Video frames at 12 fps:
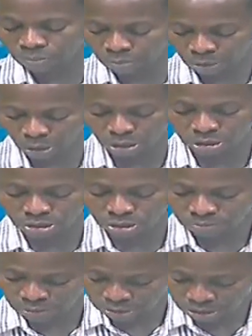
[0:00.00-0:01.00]
because
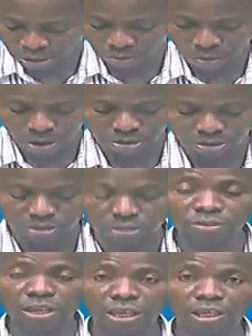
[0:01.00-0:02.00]
she was
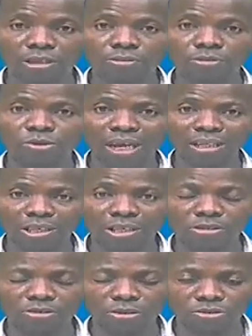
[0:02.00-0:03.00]
sick. Look at
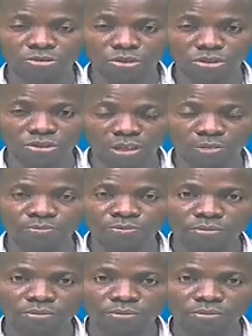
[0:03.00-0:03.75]
this construction.